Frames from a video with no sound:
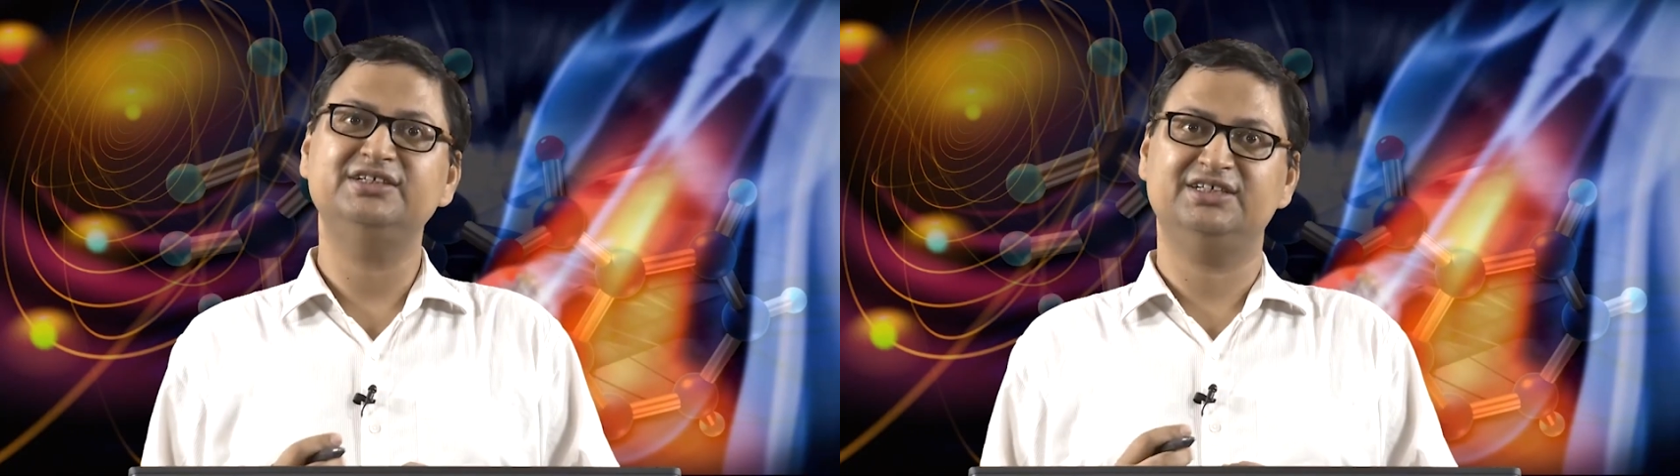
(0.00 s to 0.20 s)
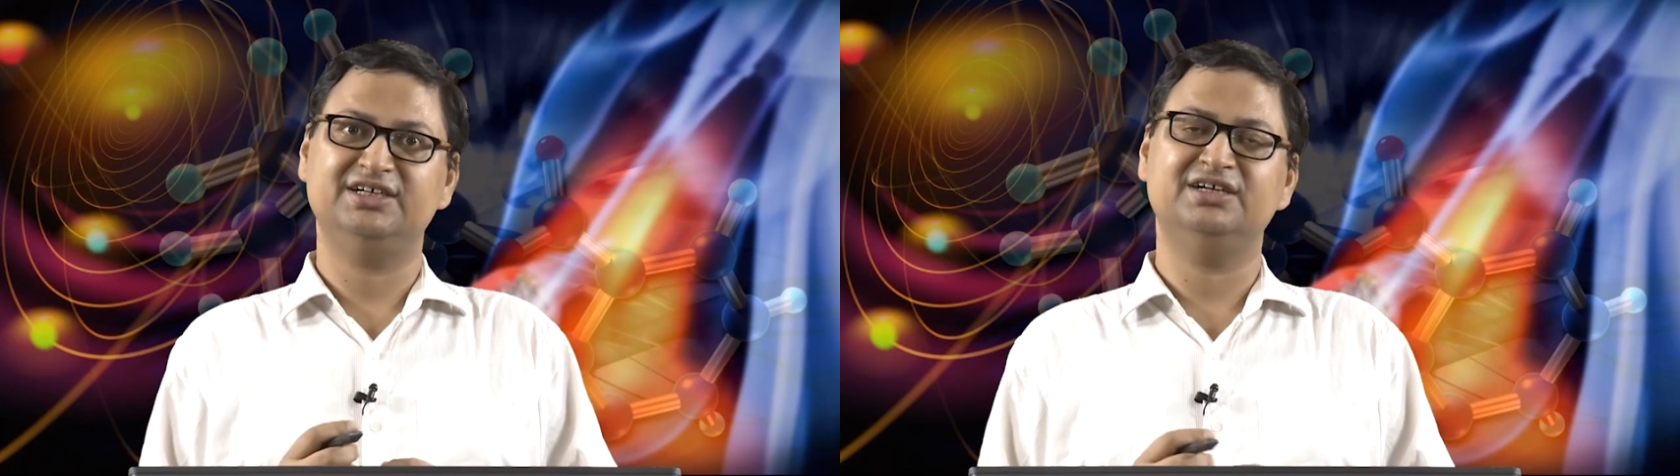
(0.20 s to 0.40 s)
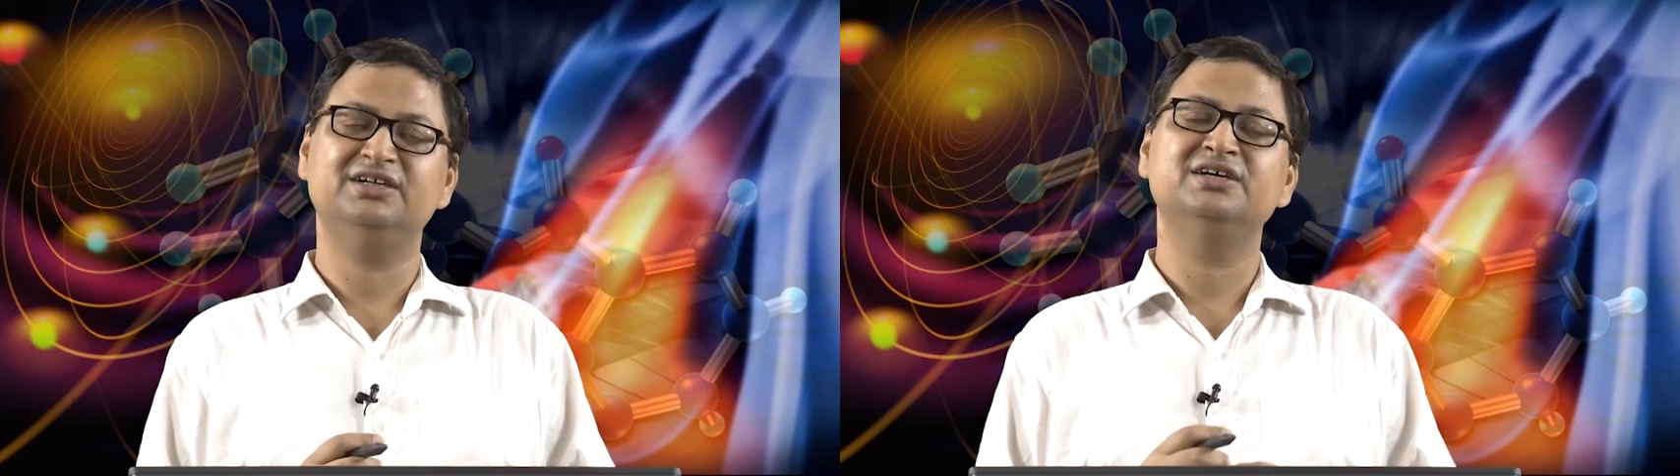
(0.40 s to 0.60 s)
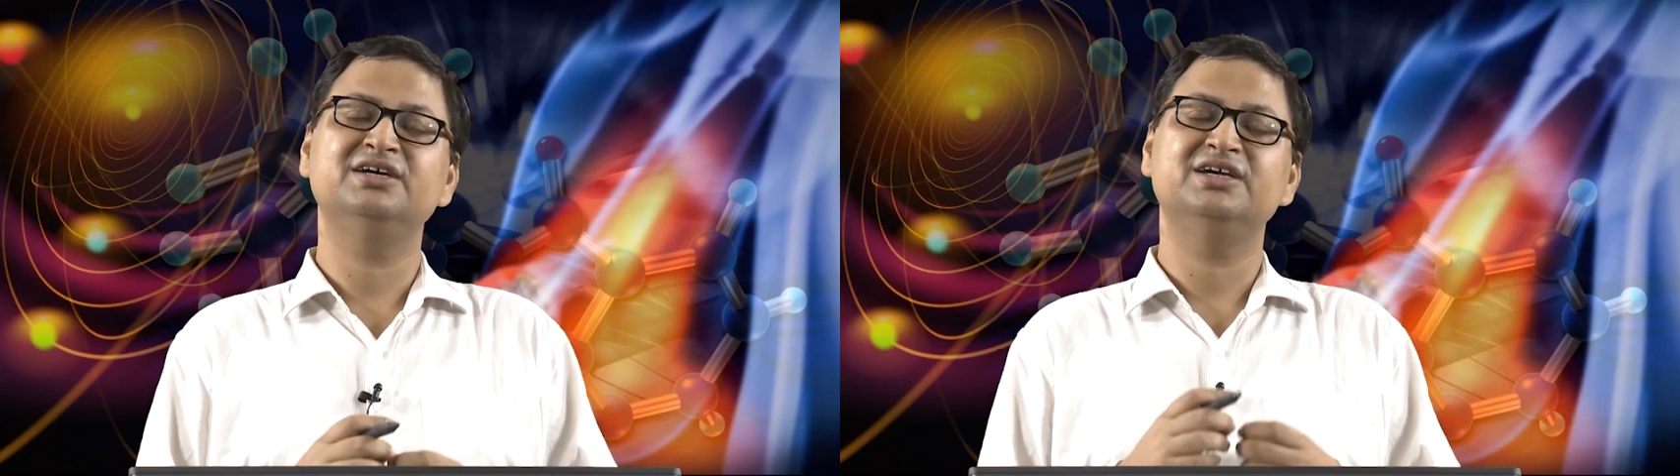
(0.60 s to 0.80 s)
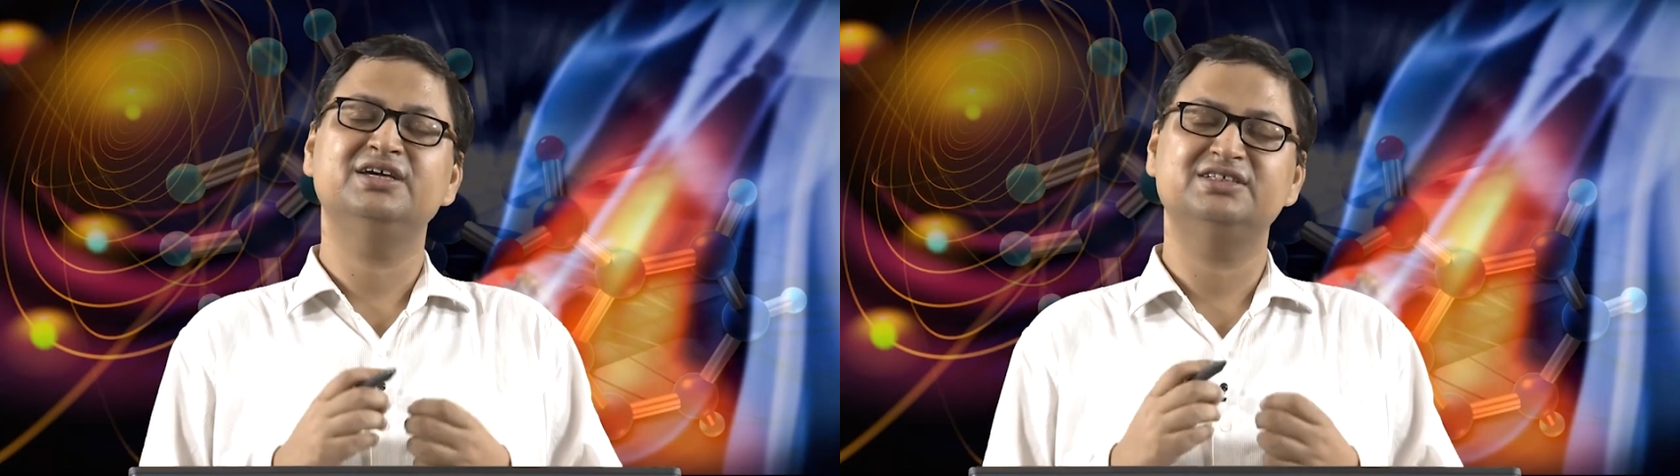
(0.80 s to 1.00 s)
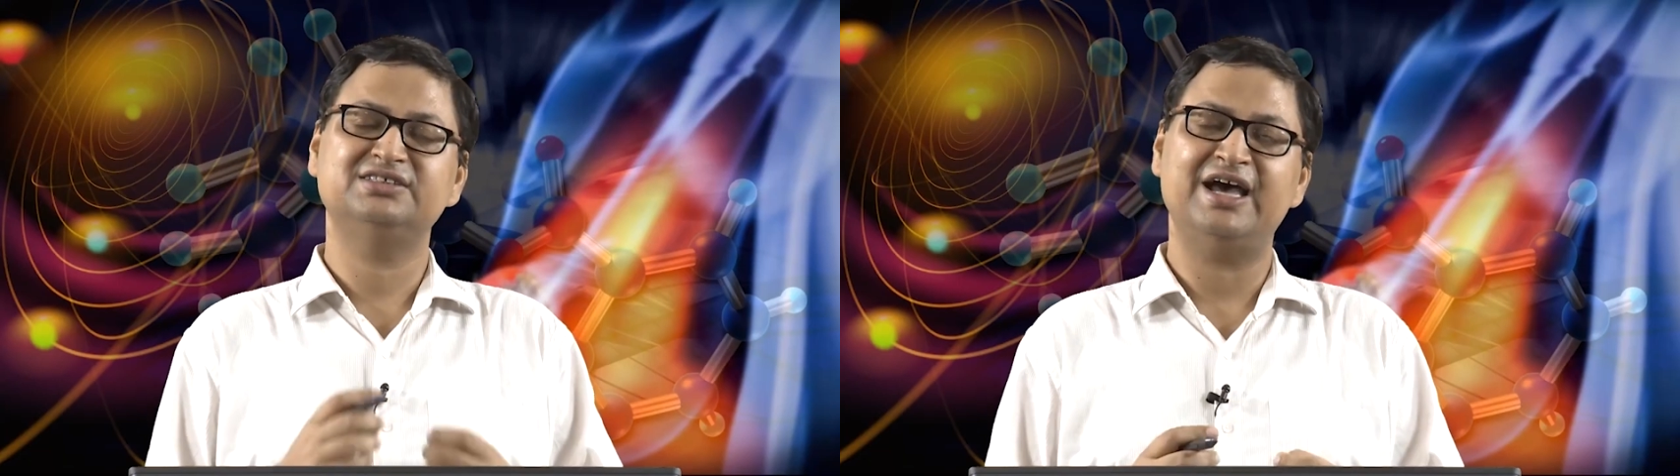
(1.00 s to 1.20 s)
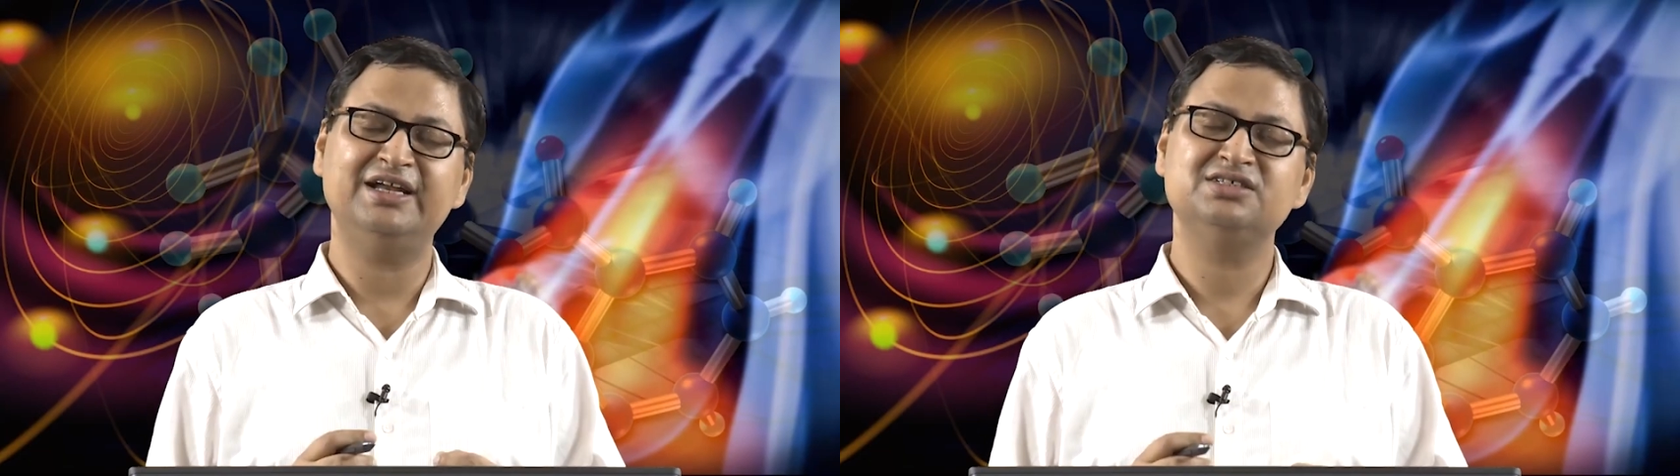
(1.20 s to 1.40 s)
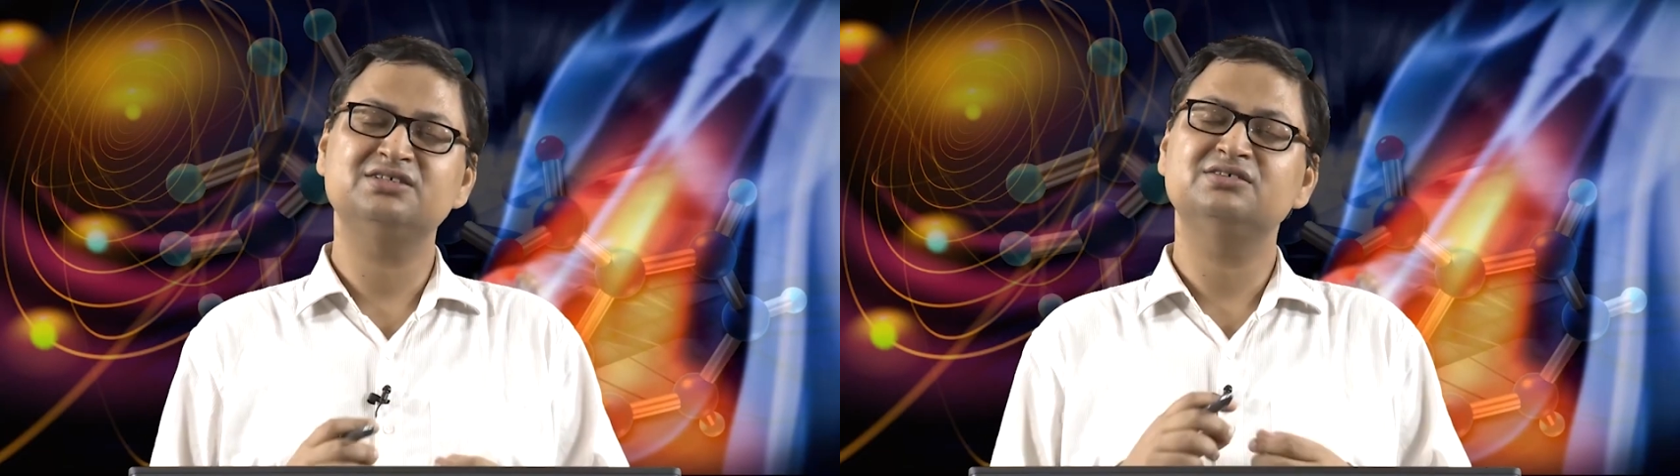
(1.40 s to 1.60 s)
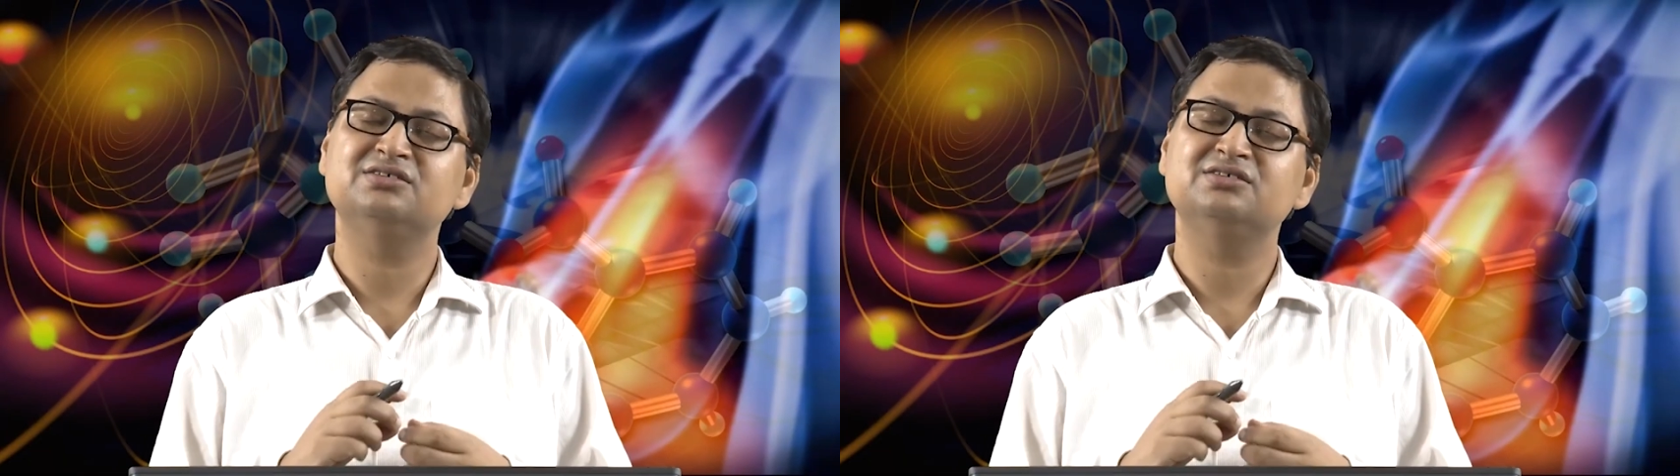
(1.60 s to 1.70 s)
here is that